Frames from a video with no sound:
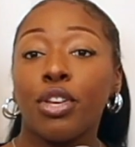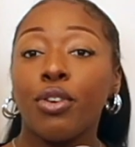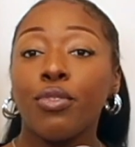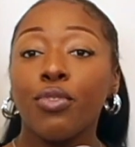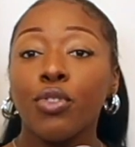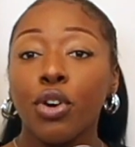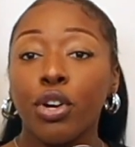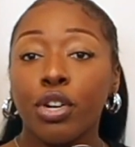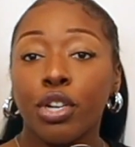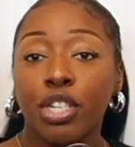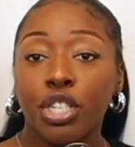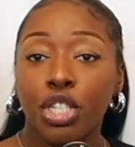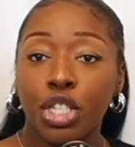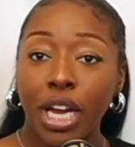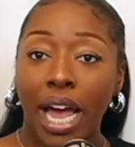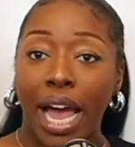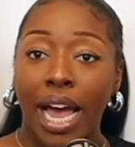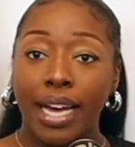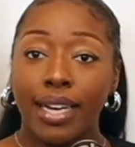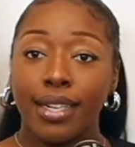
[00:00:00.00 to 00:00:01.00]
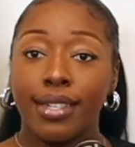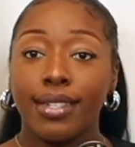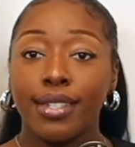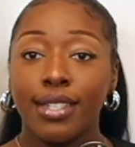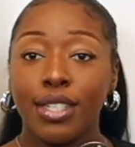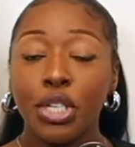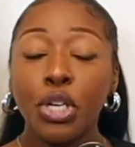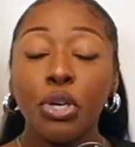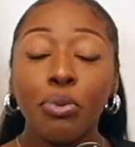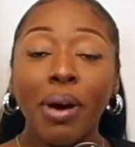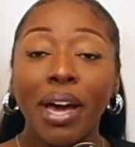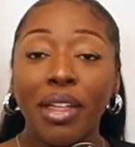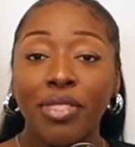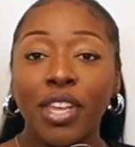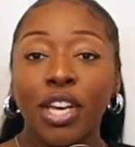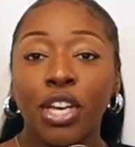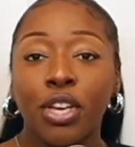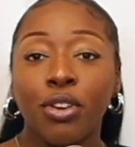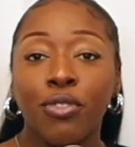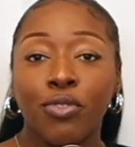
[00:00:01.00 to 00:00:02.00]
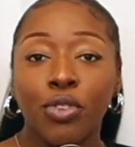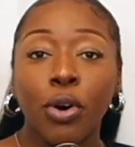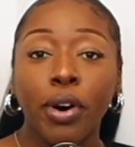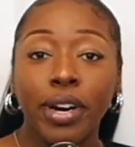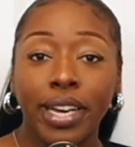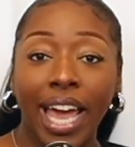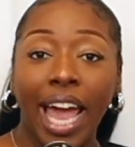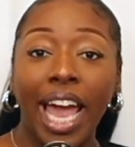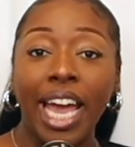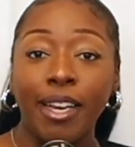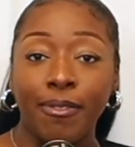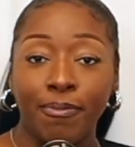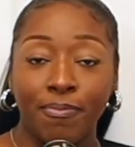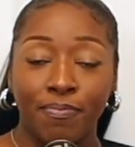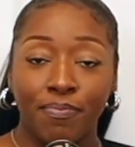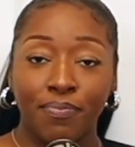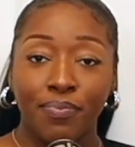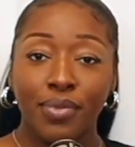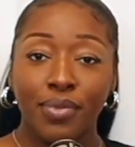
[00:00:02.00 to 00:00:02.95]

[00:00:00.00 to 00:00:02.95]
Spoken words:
you've got good chat. You might think you've got game.